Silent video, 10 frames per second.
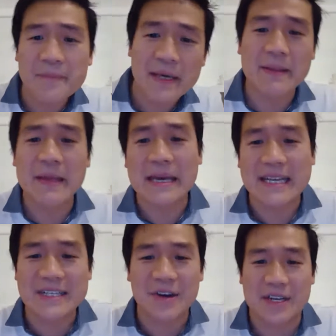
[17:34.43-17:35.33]

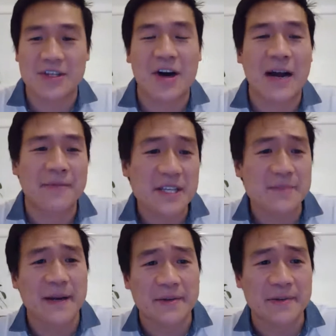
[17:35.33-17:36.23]
It's not as high risk,
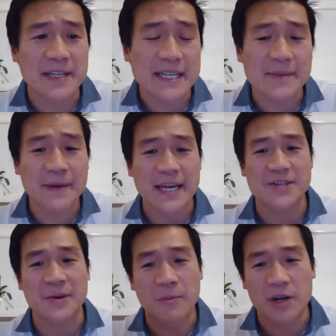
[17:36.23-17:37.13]
but it really
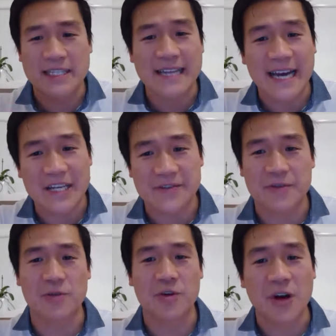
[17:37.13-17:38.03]
depends on what stage of
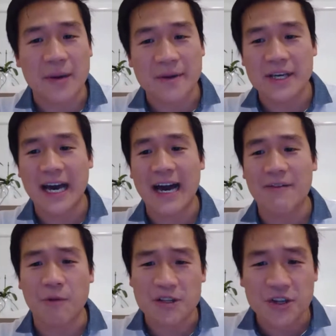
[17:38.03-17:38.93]
glaucoma you
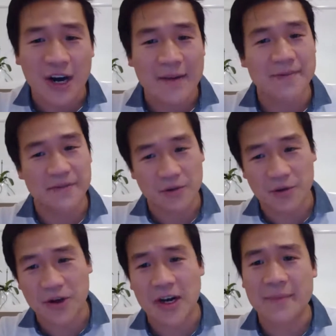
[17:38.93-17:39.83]
have, what type of
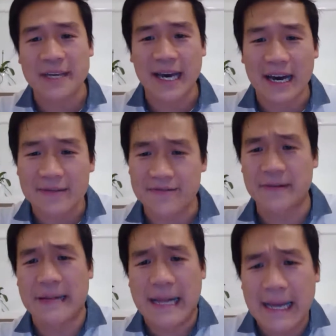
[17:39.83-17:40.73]
glaucoma you have.
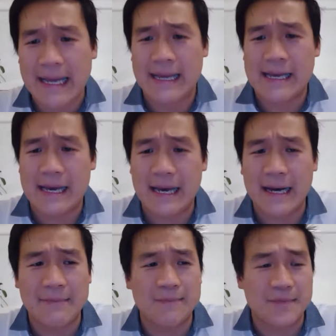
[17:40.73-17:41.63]

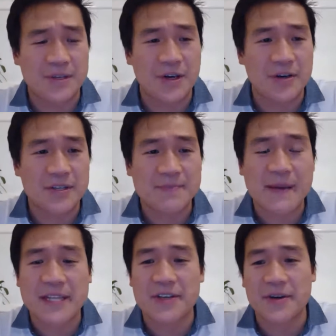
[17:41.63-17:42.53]
So
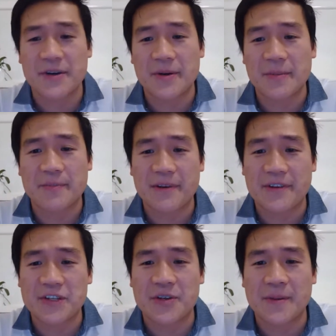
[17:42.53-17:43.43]
speak to your
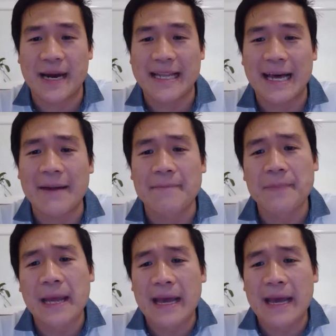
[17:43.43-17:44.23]
professional about that.